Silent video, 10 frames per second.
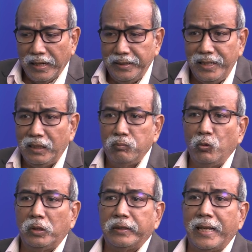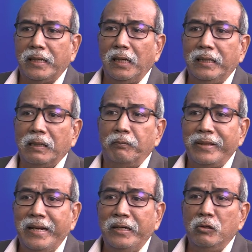this motorcycle is a
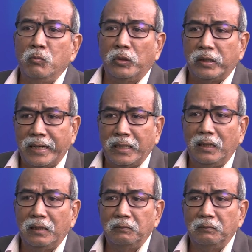brand new motorcycle,